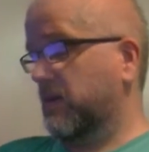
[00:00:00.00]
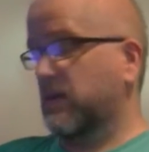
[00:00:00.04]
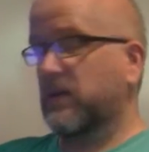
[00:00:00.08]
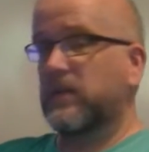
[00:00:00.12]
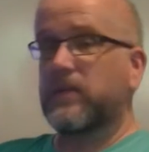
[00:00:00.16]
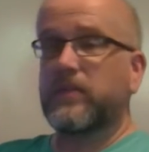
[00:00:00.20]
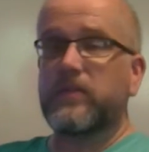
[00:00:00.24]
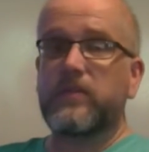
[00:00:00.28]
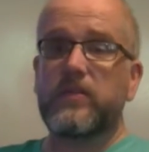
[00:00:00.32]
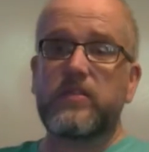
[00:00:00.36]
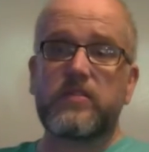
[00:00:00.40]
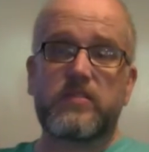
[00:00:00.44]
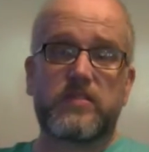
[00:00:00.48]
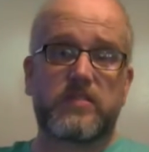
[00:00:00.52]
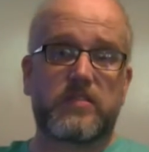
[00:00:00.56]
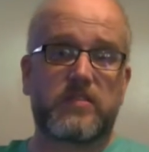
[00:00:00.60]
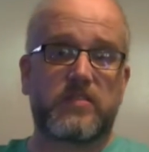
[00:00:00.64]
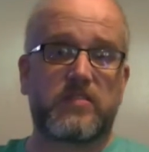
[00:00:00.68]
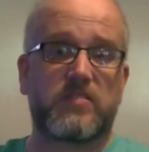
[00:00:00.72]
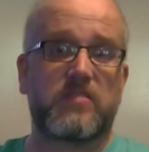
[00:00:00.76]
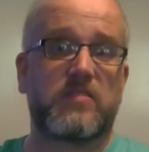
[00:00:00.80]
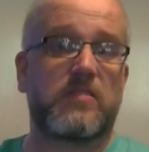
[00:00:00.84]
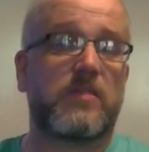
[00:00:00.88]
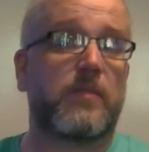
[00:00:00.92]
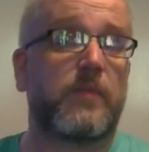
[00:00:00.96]
So this
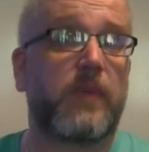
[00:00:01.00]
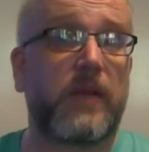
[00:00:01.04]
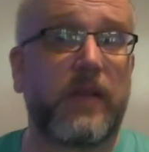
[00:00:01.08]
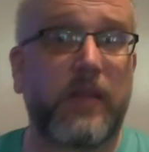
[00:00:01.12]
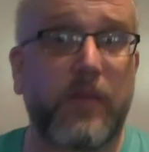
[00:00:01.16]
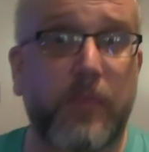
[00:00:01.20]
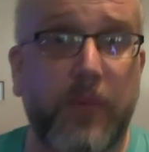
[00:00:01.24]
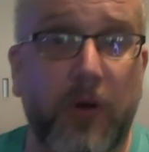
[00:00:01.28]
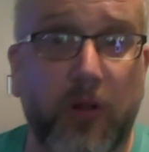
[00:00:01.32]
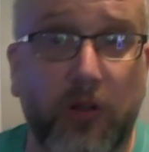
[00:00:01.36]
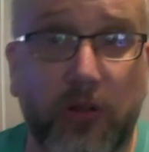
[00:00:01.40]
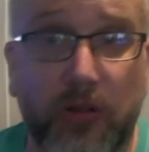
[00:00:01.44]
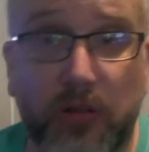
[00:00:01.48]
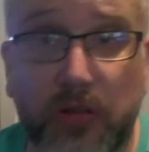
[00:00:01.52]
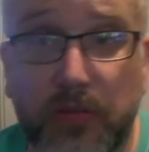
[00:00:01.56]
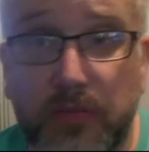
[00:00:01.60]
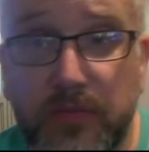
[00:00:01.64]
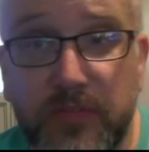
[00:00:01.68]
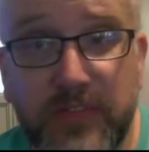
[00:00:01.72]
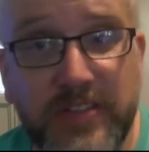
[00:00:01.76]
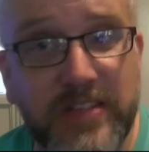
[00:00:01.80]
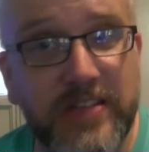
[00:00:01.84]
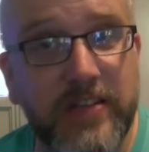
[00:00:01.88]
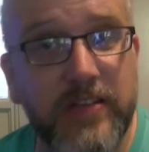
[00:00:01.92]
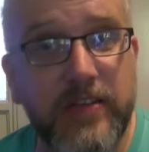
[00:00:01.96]
has been in the bottle
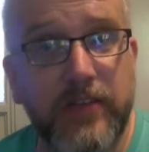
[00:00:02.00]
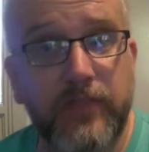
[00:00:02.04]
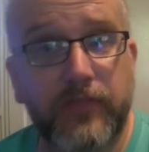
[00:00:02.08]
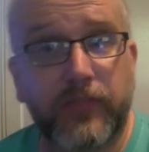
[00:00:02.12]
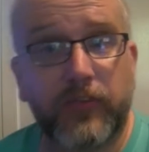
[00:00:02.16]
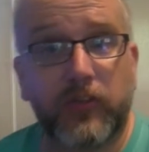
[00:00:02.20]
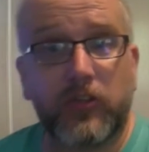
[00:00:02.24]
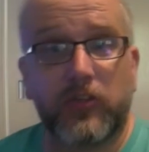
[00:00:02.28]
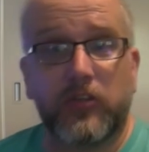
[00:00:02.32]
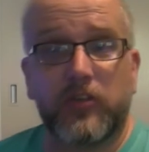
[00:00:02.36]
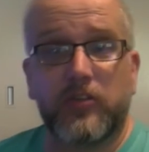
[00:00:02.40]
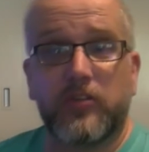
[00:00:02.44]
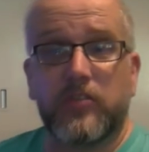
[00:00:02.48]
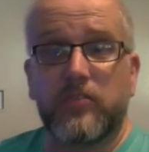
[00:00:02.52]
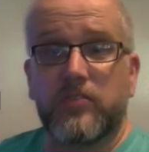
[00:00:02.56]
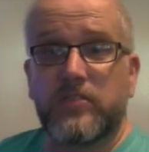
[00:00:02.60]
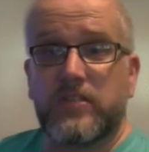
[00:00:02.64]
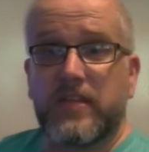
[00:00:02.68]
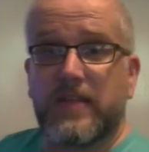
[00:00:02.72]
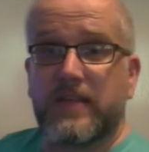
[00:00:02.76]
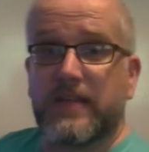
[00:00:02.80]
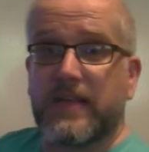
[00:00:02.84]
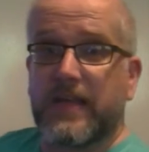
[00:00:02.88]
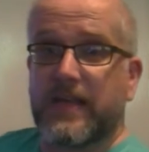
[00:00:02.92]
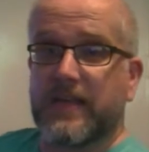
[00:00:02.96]
for
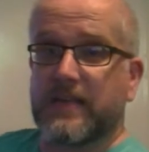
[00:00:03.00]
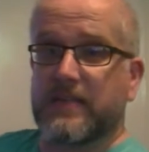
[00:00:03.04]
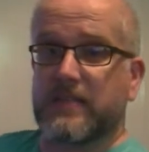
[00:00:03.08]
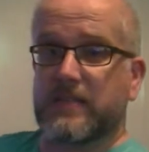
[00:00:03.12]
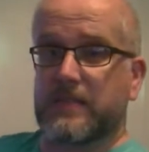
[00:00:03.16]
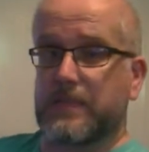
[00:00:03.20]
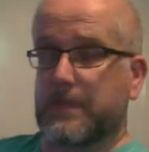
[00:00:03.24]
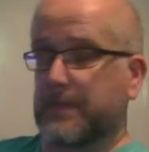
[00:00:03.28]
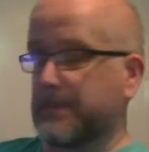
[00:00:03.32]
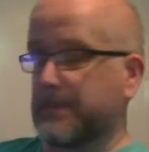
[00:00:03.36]
10 days.